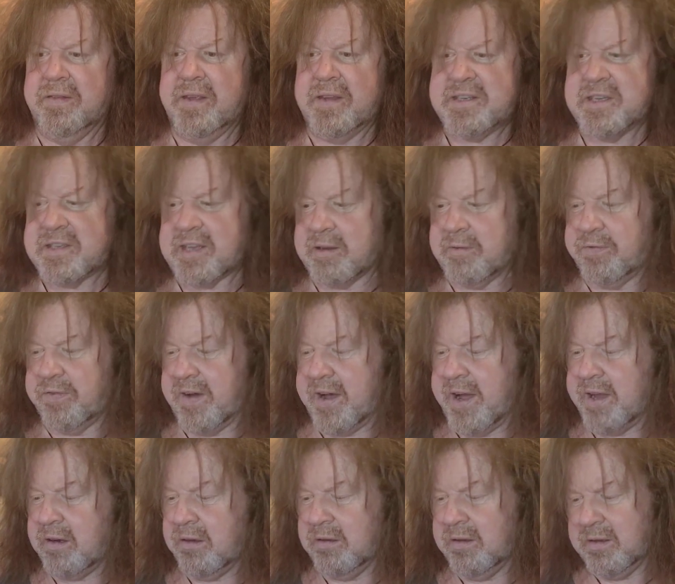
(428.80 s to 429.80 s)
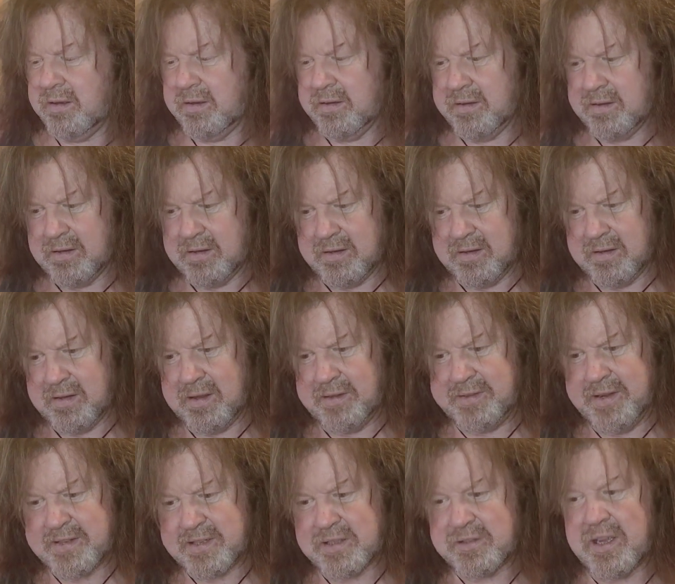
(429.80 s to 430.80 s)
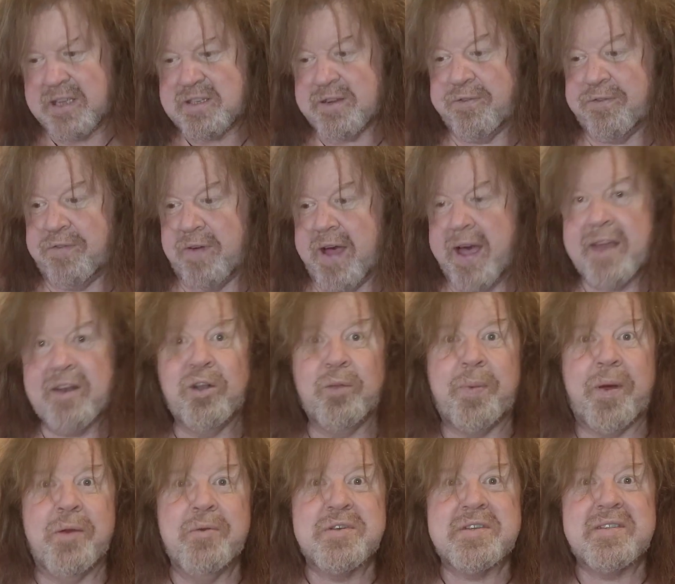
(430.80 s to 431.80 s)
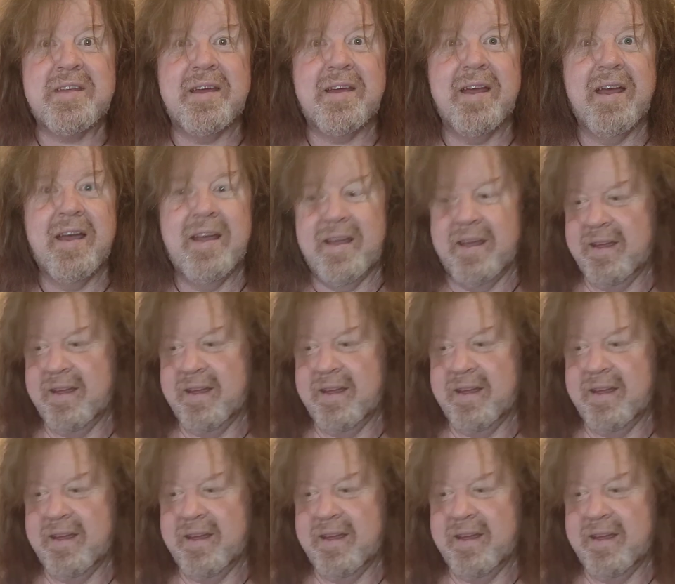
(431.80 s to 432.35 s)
This is like vinyl. It is. It's a vinyl poster.